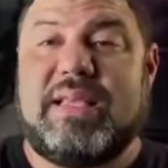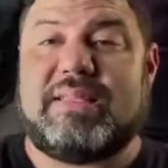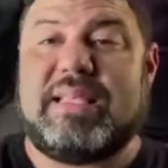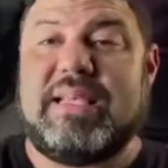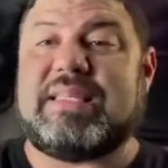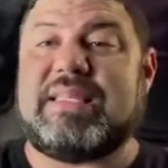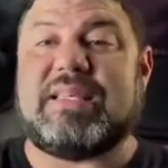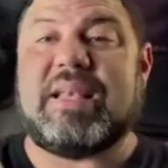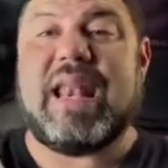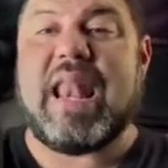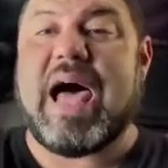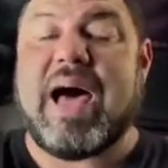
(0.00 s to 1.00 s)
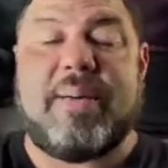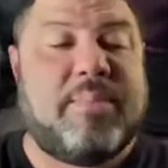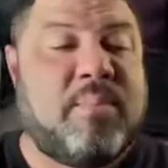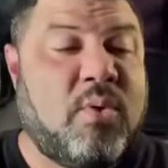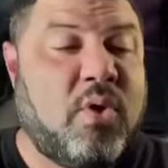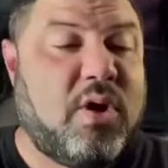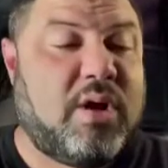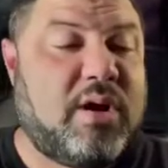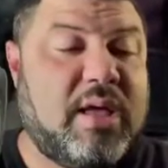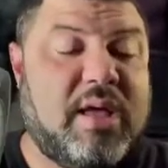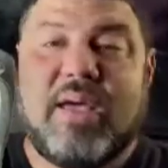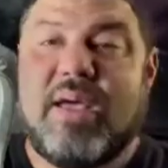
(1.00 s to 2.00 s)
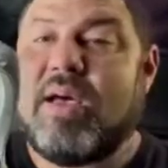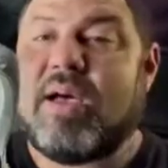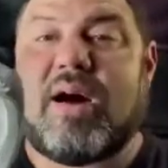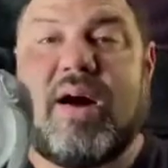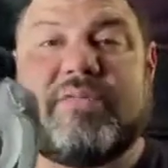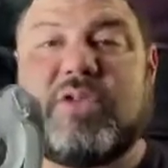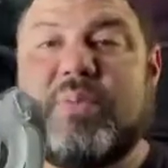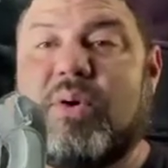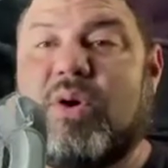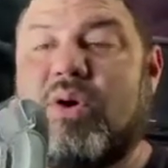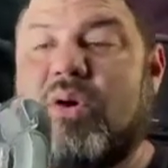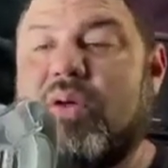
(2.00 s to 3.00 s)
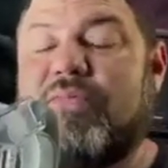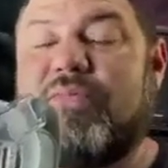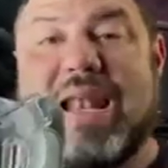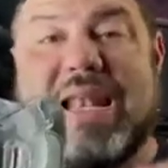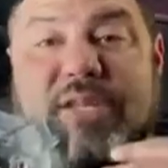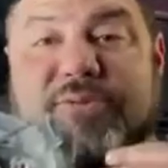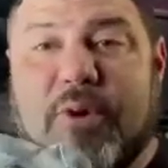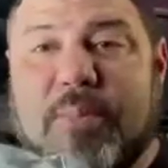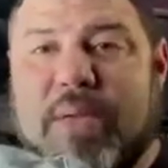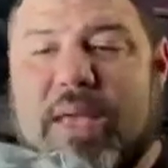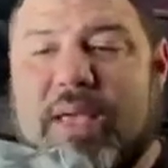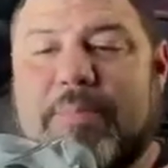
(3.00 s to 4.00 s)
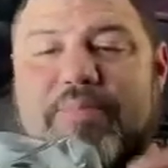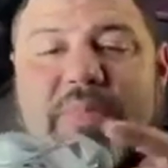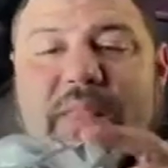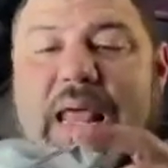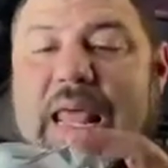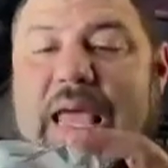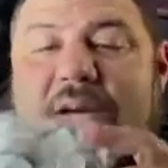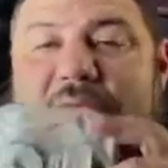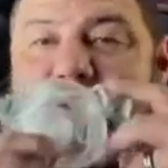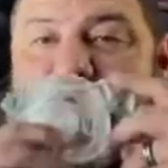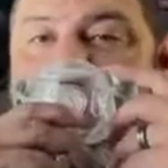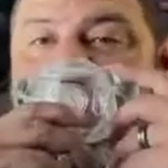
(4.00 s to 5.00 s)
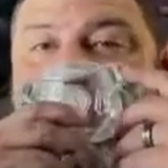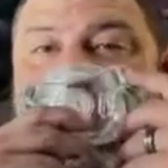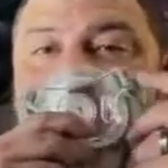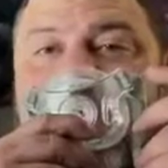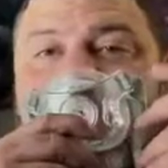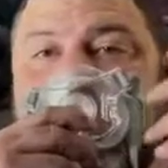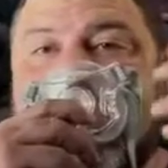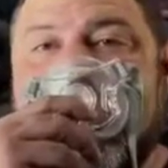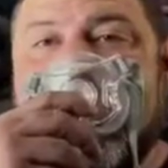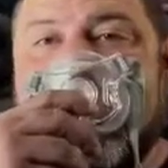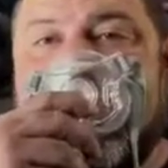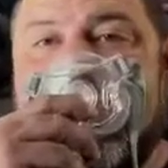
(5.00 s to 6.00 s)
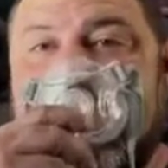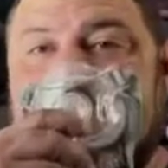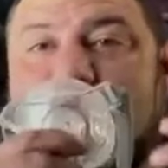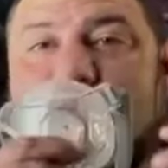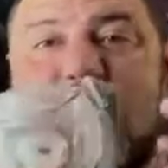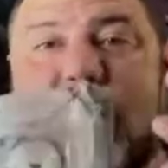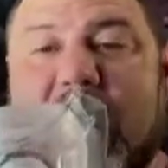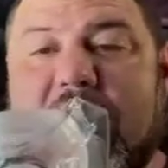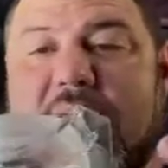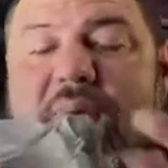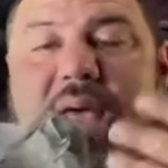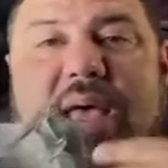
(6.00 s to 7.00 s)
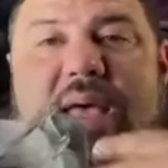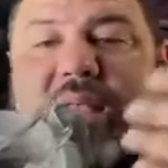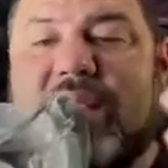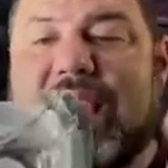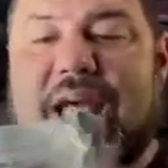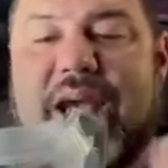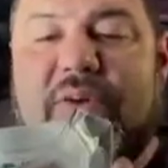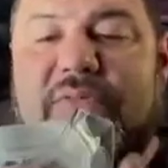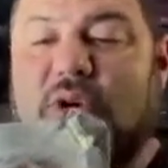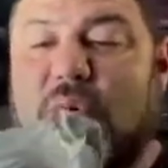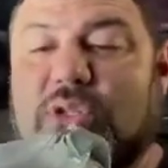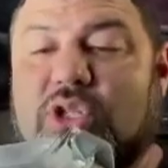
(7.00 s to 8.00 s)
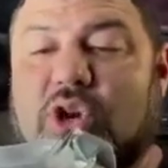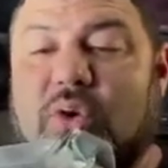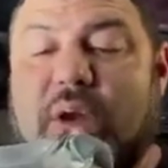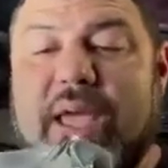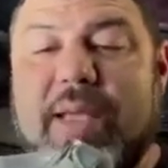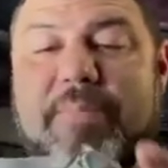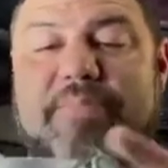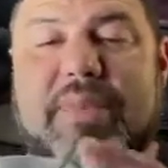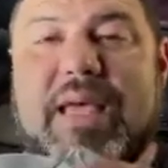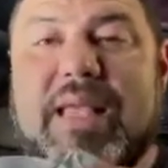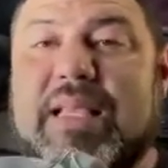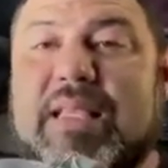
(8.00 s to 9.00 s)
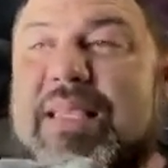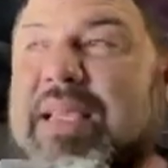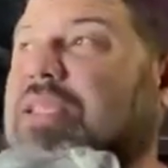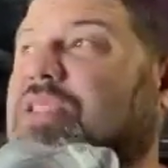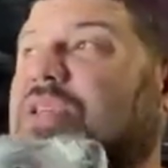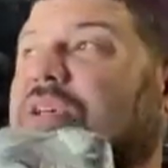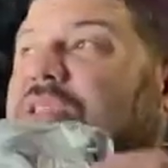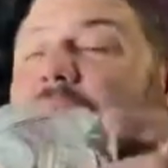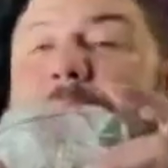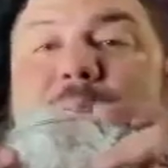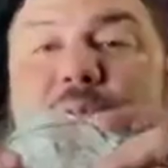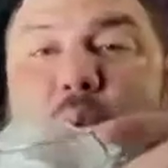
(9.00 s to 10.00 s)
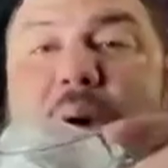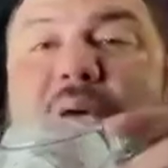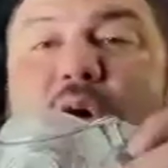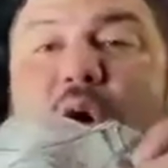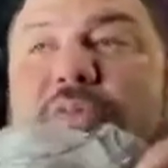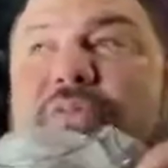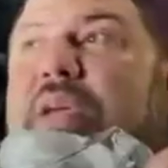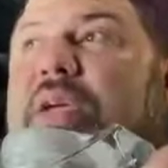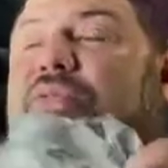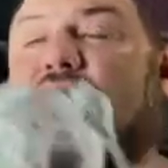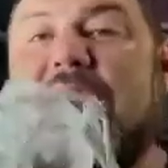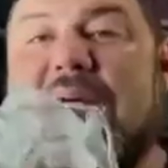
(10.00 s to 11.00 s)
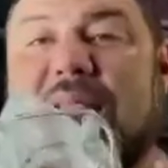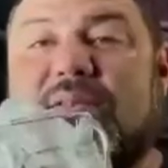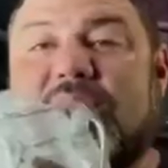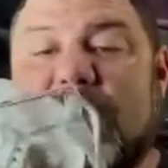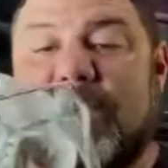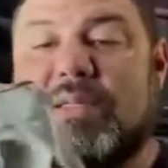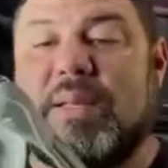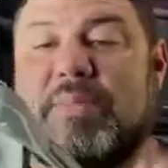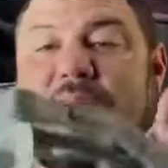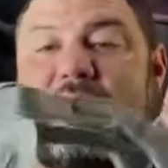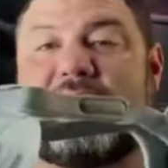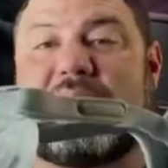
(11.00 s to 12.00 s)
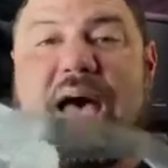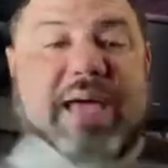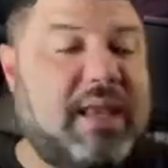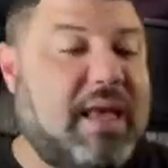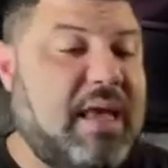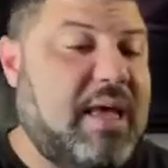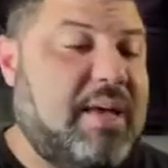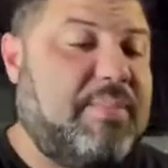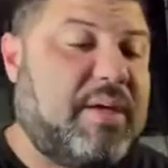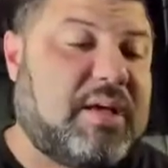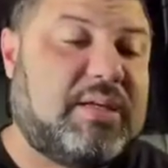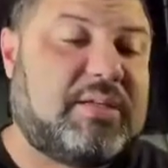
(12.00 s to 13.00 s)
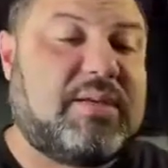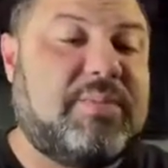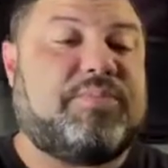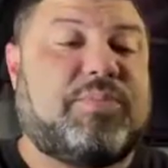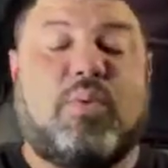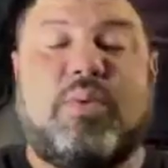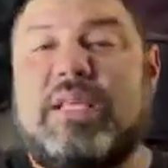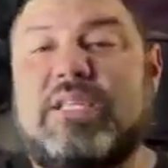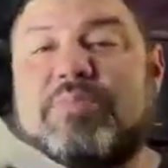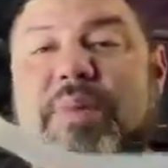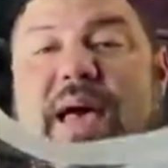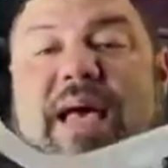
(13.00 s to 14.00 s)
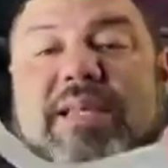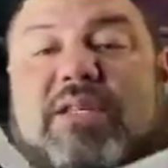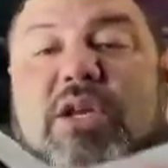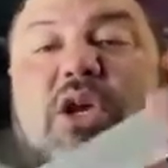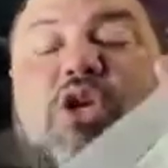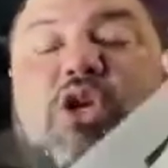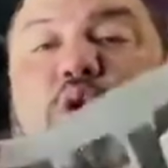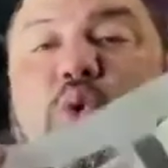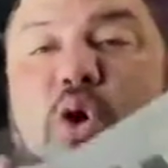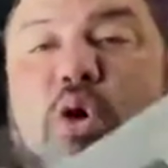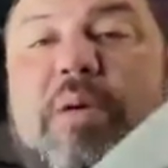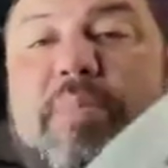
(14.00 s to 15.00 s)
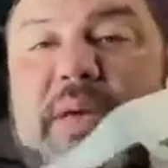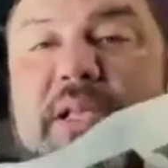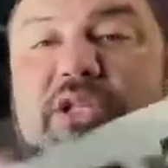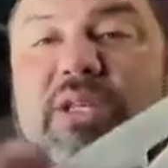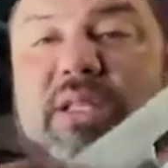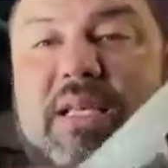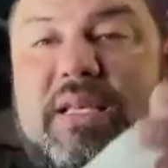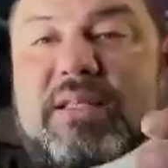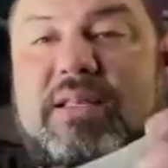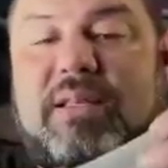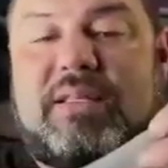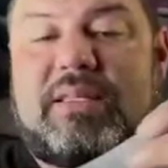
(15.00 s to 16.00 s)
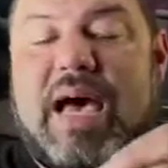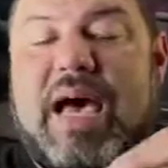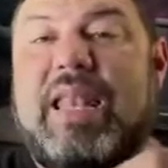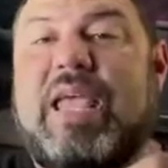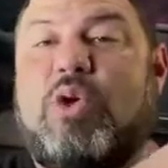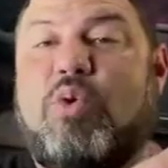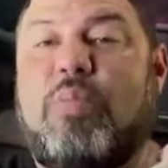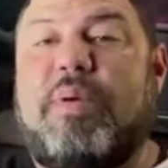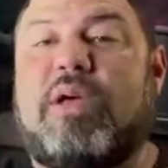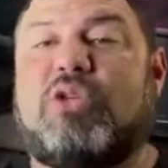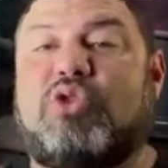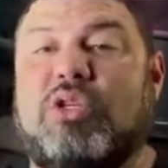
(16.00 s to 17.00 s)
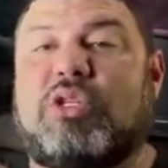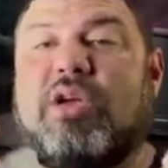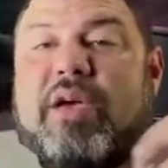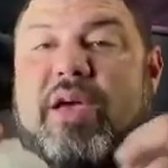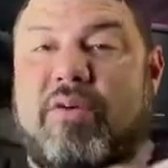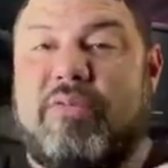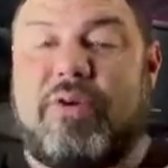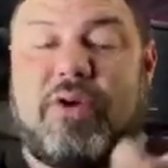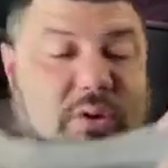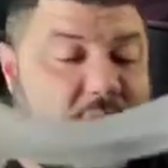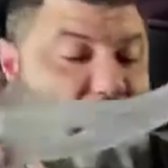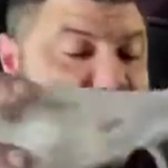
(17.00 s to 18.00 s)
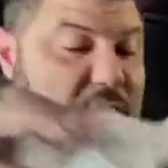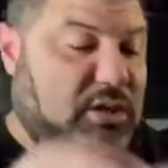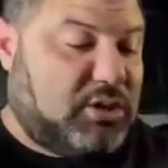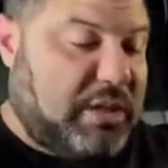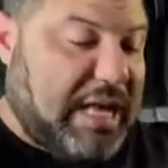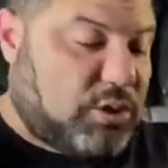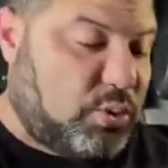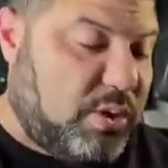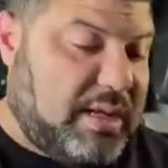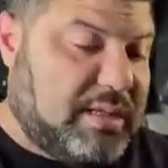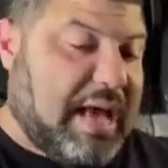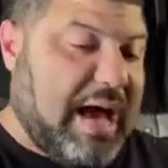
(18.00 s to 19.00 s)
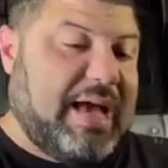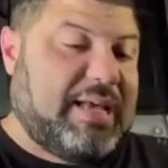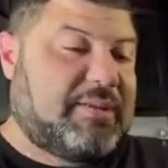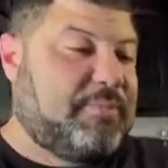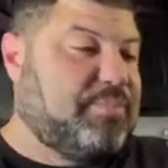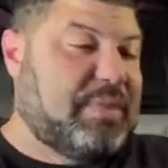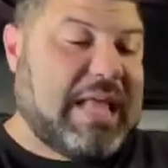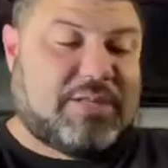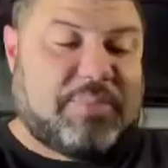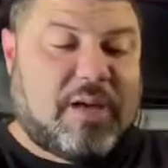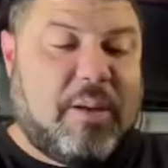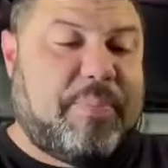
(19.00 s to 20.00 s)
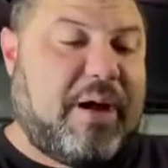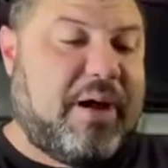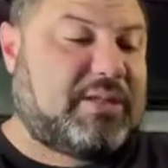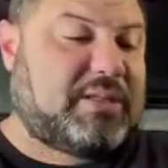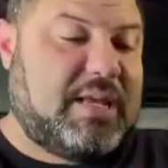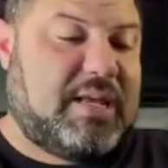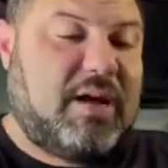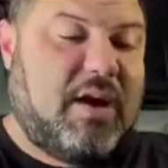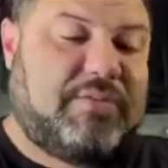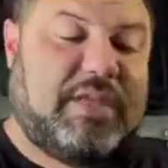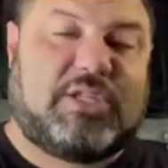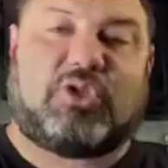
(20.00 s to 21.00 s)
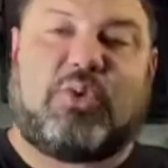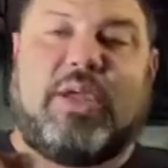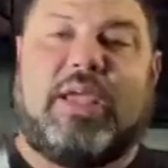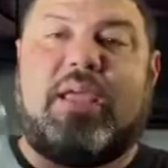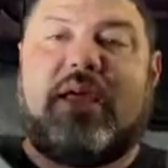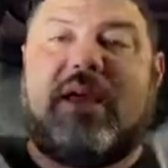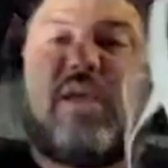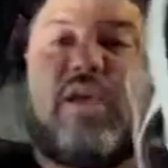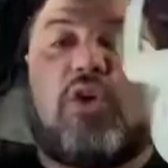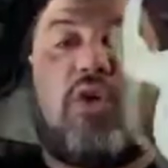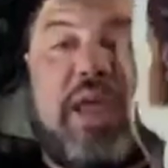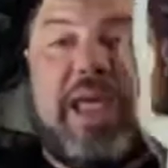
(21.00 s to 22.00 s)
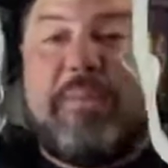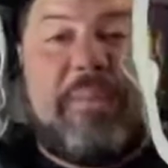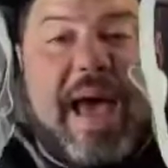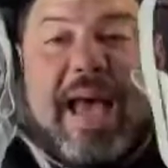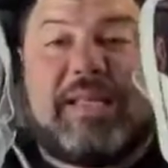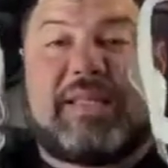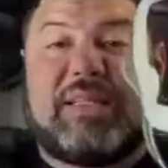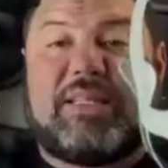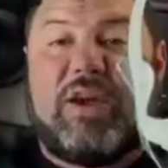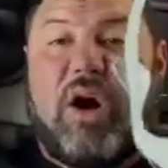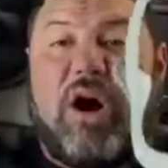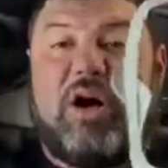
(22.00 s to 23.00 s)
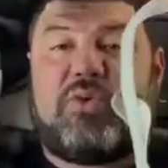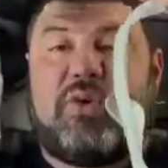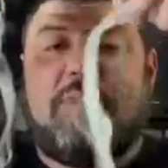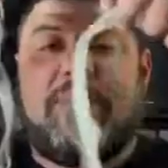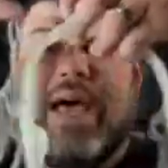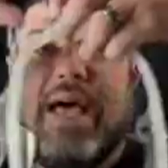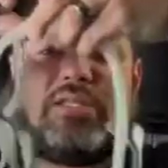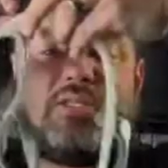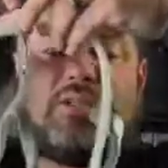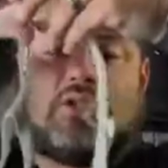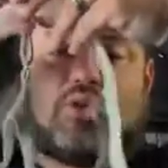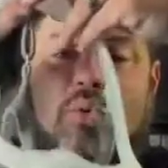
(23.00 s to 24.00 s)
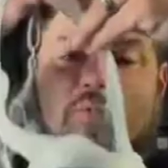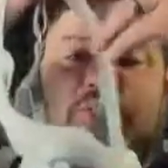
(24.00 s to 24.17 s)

This is a lot more comfortable, at least for me. Like, I feel like exhaling is great. The airflow is great. And this is just the way to go for me if you're an active sleeper, sleep on your side. Because with this mask, you will be pinching this on the side and you will be constricting your airflow. So that's what it is, guys. That's my comparison of these 3 great masks, because they're all great masks. The 2